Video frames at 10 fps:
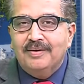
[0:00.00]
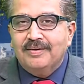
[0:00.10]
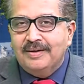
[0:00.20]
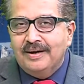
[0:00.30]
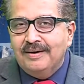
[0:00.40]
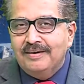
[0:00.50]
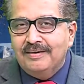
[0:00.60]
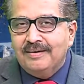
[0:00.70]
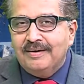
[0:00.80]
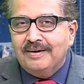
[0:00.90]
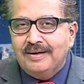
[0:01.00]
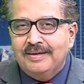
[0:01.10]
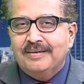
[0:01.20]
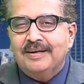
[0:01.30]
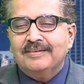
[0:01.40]
then
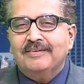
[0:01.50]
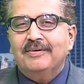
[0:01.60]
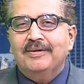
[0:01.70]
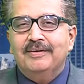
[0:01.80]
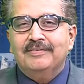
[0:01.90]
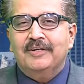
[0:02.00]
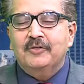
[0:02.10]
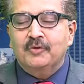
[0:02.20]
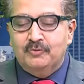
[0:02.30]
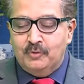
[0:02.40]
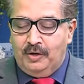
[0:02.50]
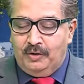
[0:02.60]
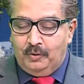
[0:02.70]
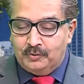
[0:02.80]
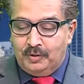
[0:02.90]
it takes away their sense of joy.
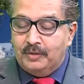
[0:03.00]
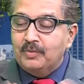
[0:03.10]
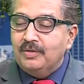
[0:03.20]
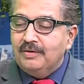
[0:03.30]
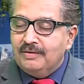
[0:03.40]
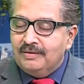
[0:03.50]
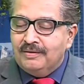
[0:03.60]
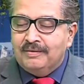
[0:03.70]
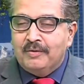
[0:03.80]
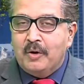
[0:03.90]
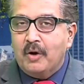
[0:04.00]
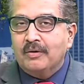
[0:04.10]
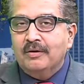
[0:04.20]
And also, let me not